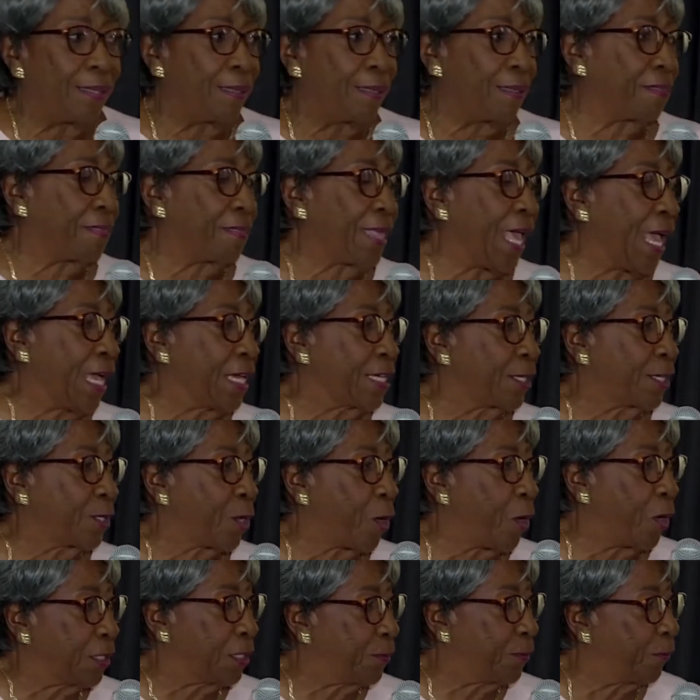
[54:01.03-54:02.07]
thank
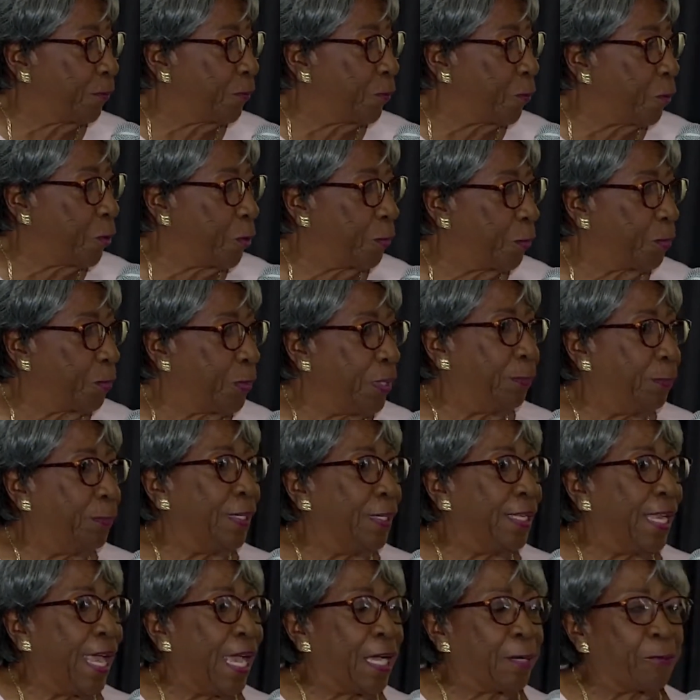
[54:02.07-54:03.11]
God for
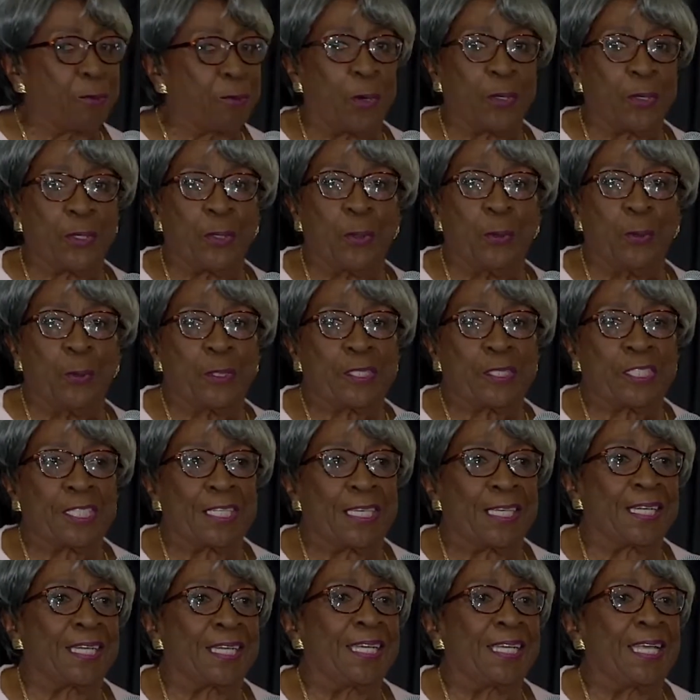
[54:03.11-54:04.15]
people like Roy
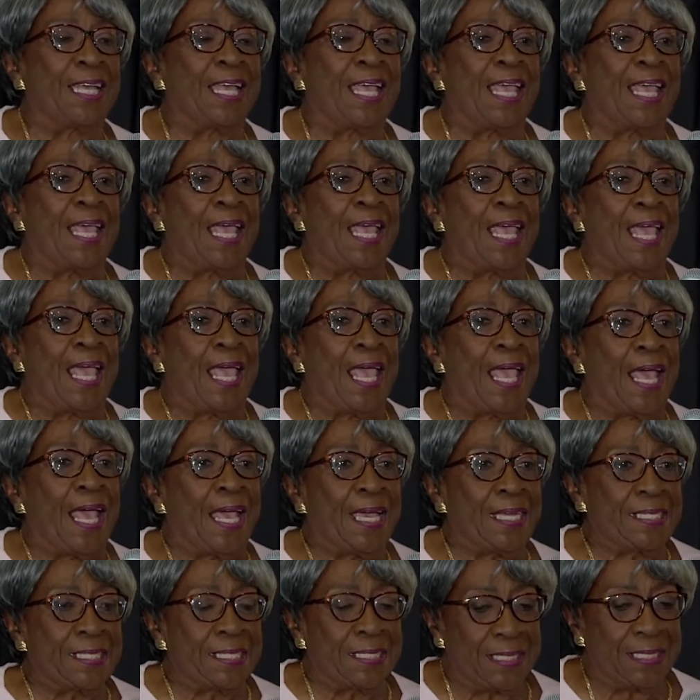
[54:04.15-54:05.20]
O'Shea
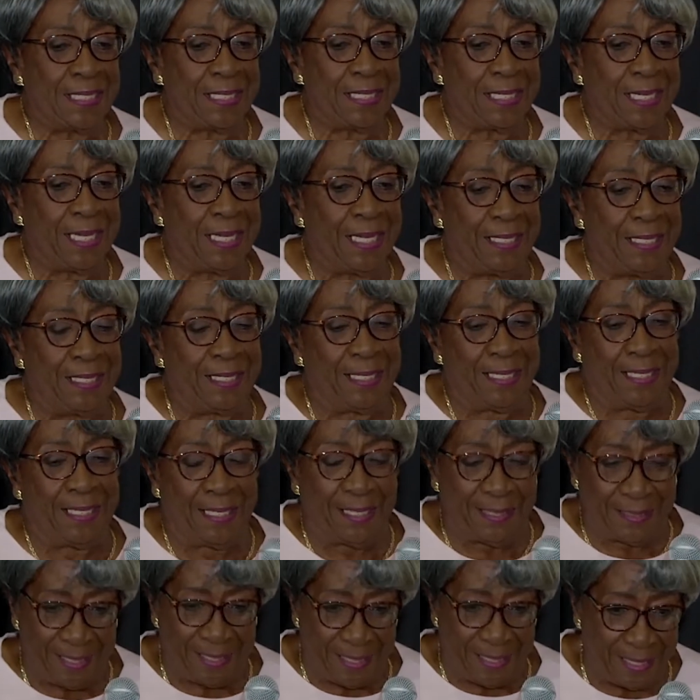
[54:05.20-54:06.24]
and
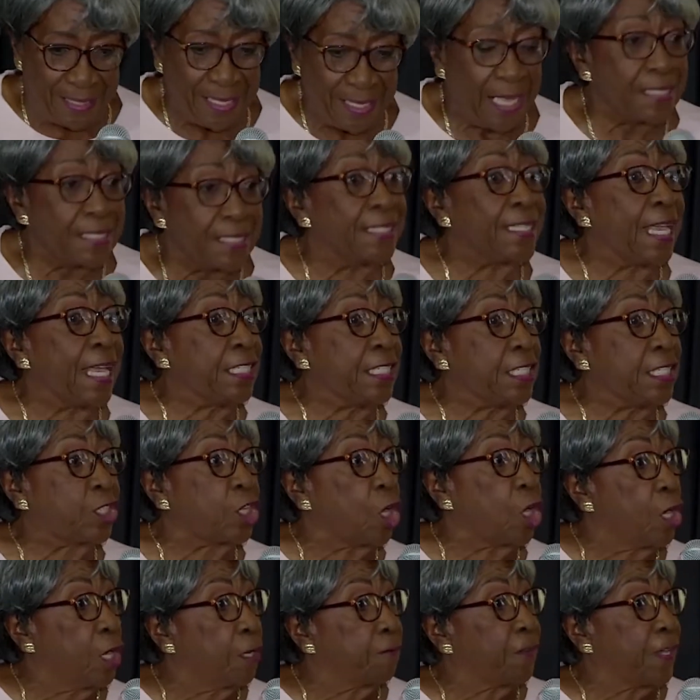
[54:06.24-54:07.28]
Dennis
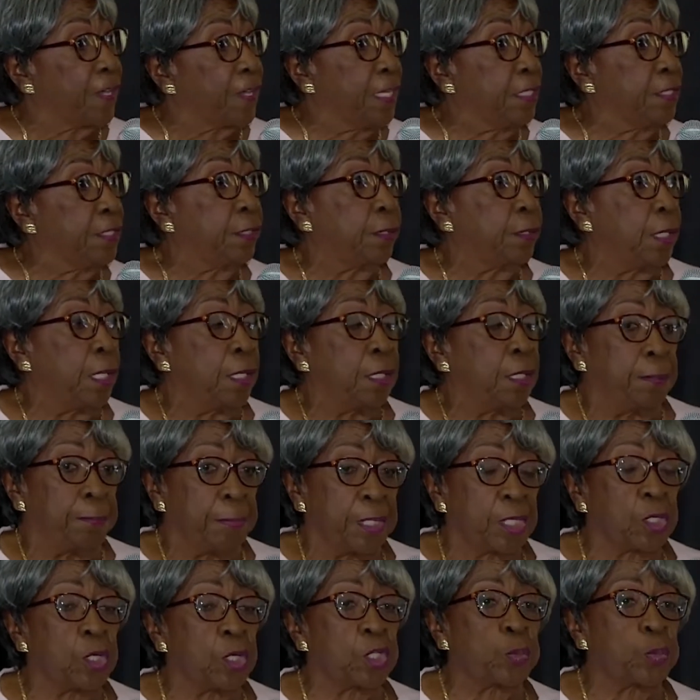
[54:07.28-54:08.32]
Irvin,
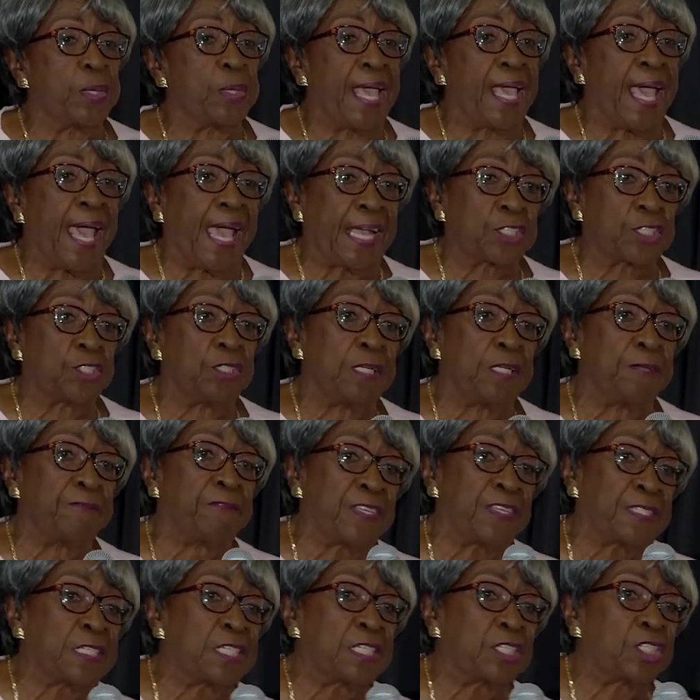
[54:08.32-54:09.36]
because we actually
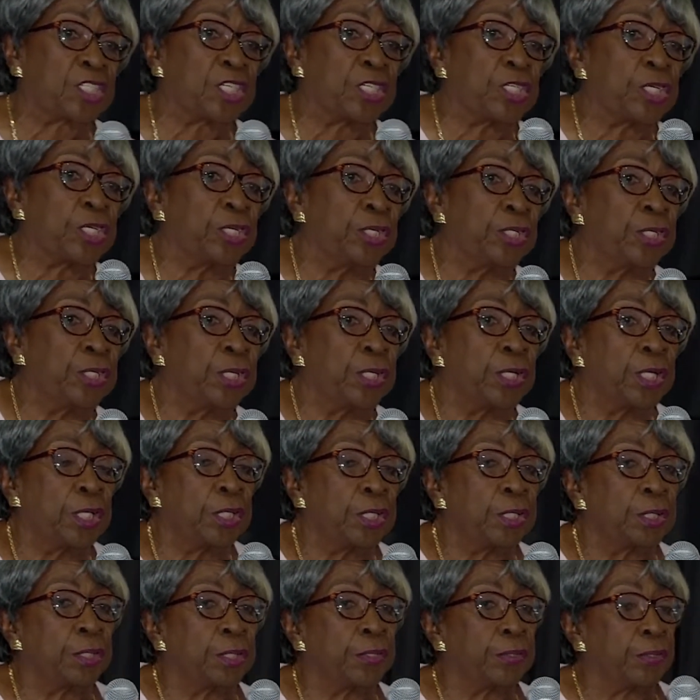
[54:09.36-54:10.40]
visited
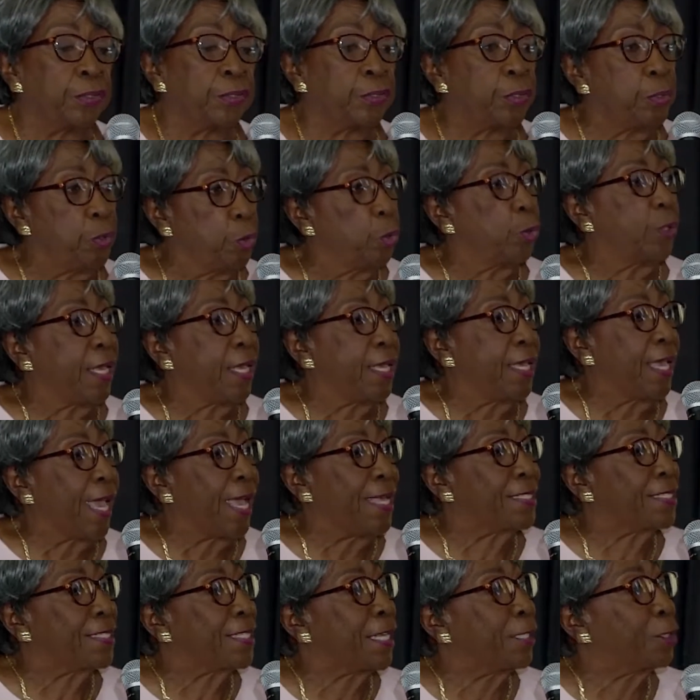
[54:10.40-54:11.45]
the UK
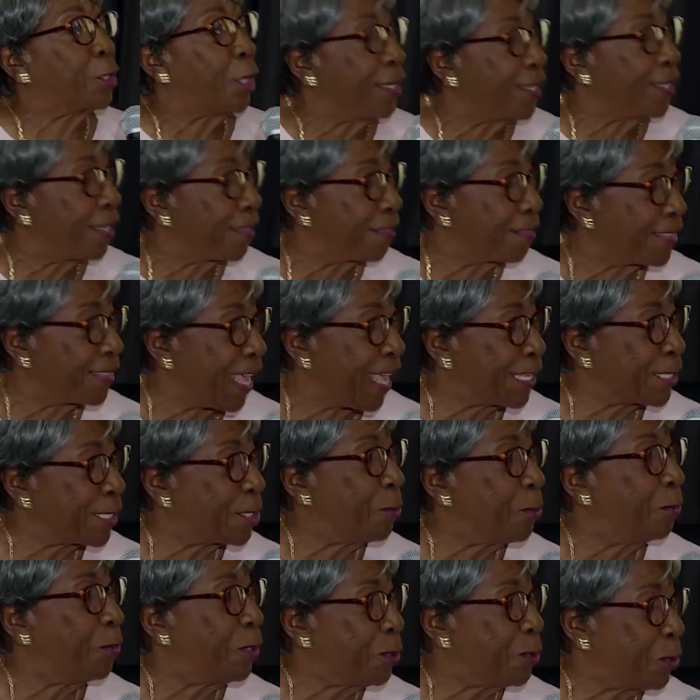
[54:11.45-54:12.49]
and said, "Thank
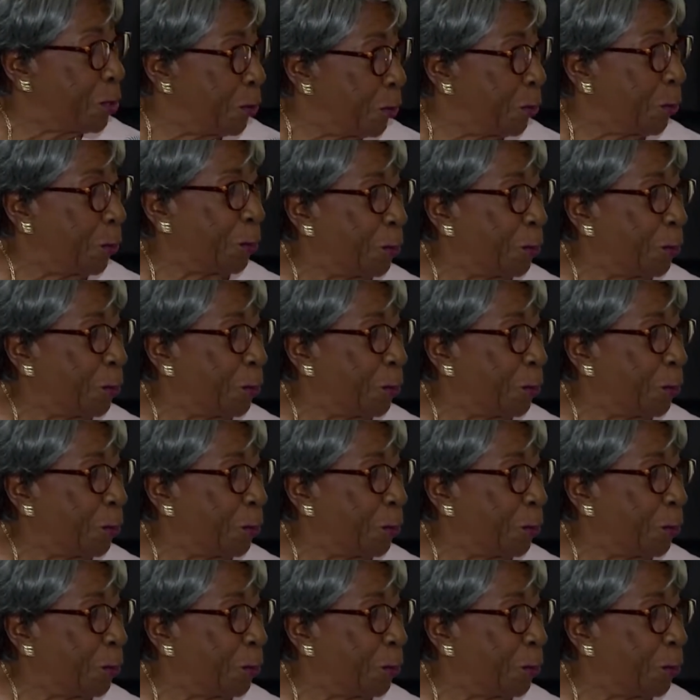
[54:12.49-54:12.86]
you, but no."